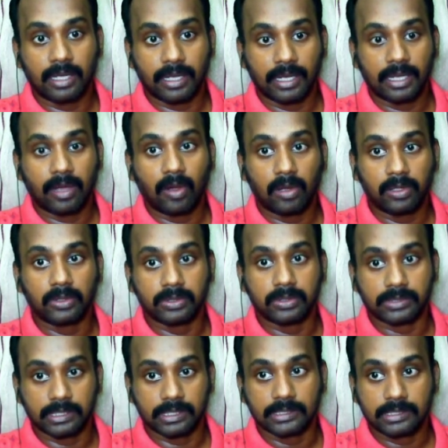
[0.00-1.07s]
all
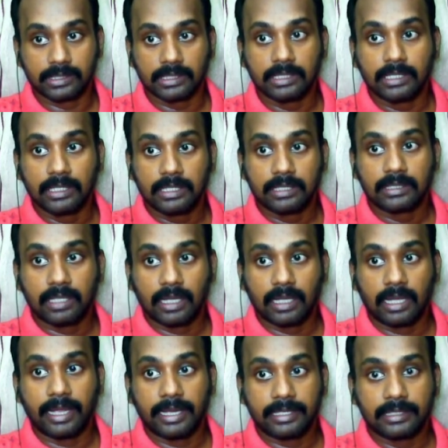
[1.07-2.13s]
those things.
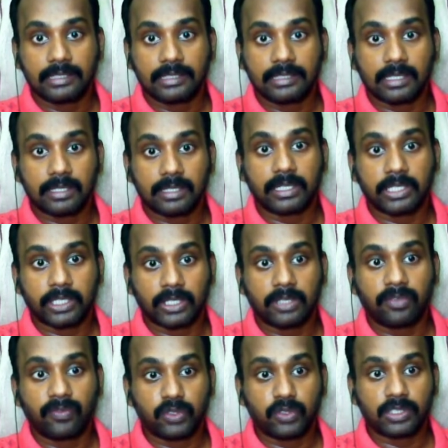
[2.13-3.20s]
And these all the
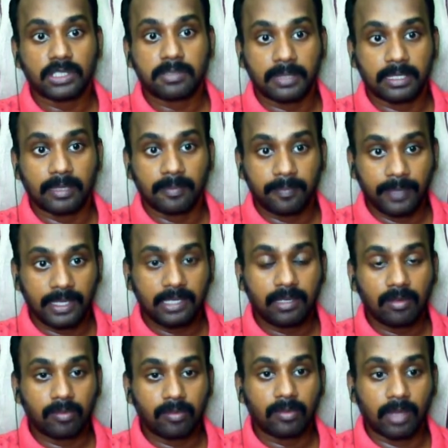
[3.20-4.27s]
key features, but the
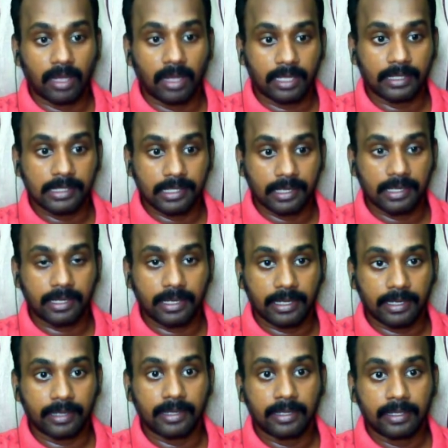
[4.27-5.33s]
main
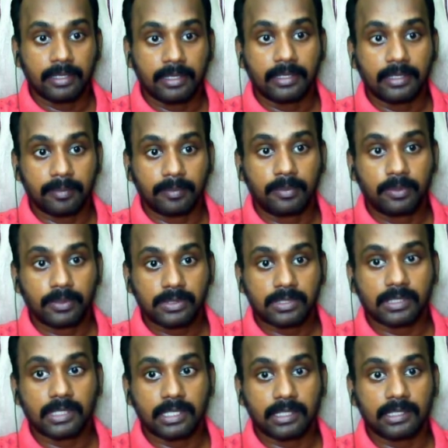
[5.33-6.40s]
the most
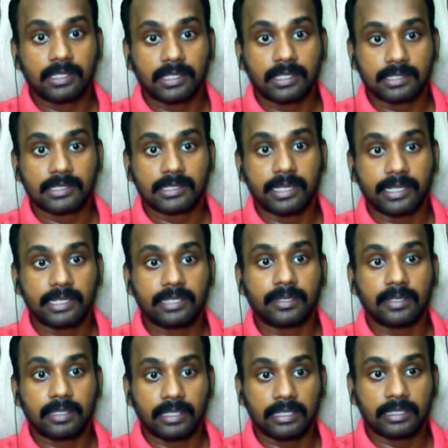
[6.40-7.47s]
key thing is
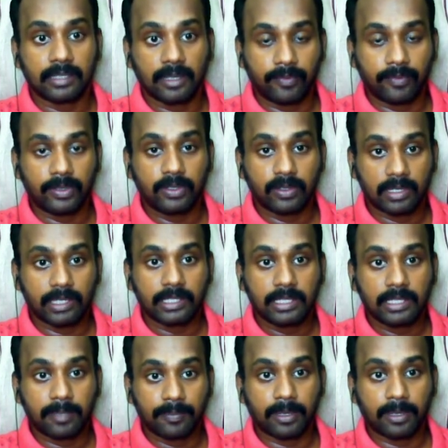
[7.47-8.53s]
like in when you click
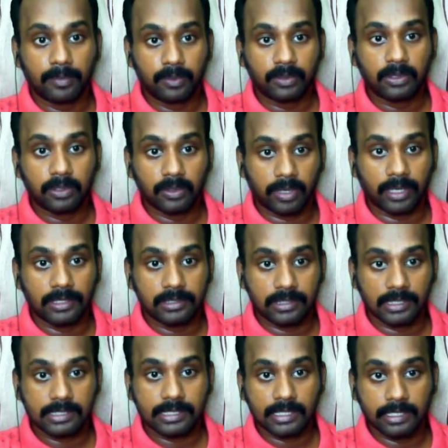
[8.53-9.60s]
the promote, you can
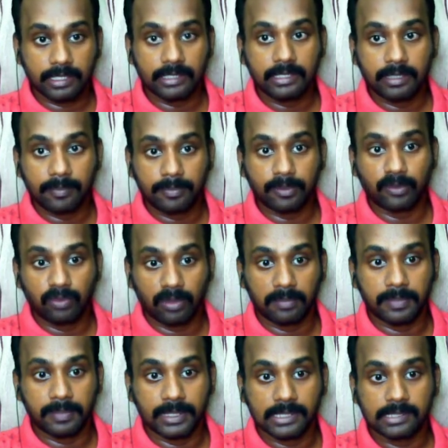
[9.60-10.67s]
just click the
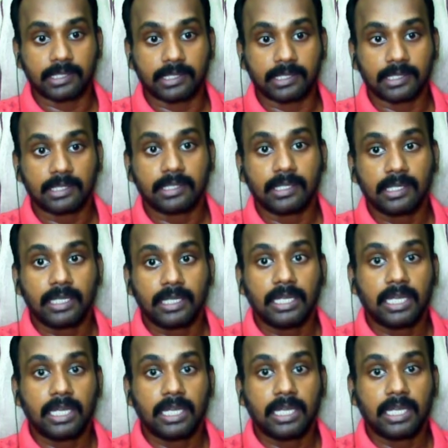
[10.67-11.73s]
performance thing.
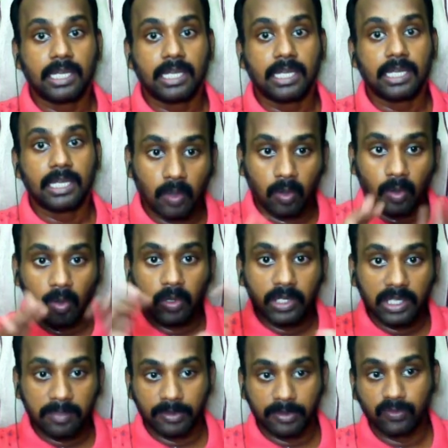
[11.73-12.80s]
It will show all
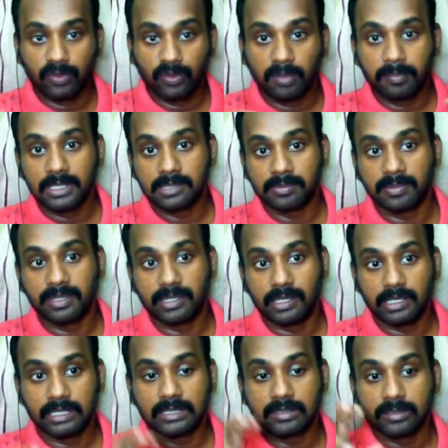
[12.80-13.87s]
the performance
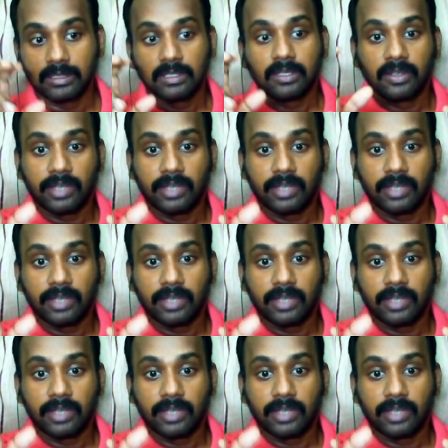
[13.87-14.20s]
metrics